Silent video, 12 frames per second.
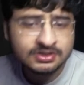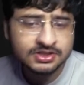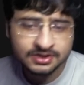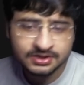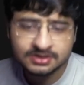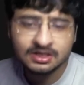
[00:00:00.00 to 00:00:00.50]
which
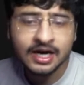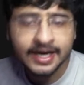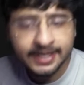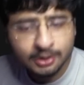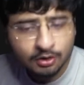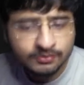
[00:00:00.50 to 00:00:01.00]
returns the
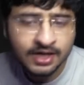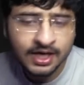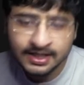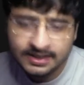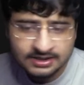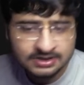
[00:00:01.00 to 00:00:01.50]
height of the
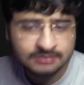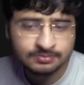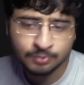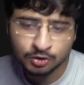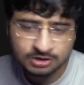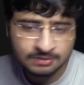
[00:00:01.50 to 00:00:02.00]

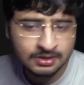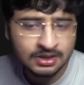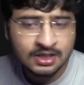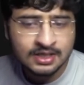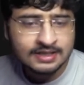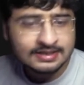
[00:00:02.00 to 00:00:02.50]
highest
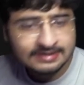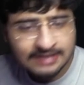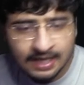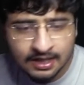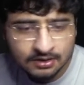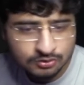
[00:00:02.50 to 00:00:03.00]
possible
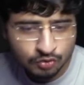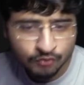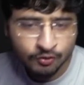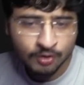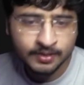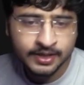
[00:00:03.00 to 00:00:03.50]
stack so
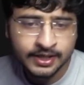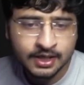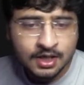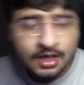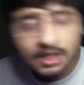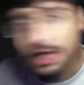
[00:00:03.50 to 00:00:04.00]
formed, right?
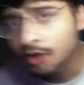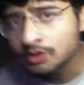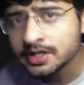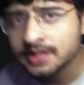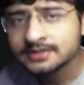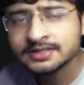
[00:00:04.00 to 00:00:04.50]

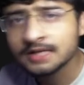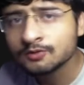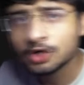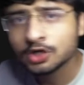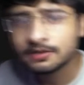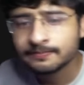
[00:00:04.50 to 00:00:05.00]
Now they are saying
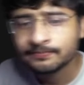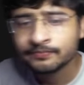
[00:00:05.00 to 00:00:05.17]
what?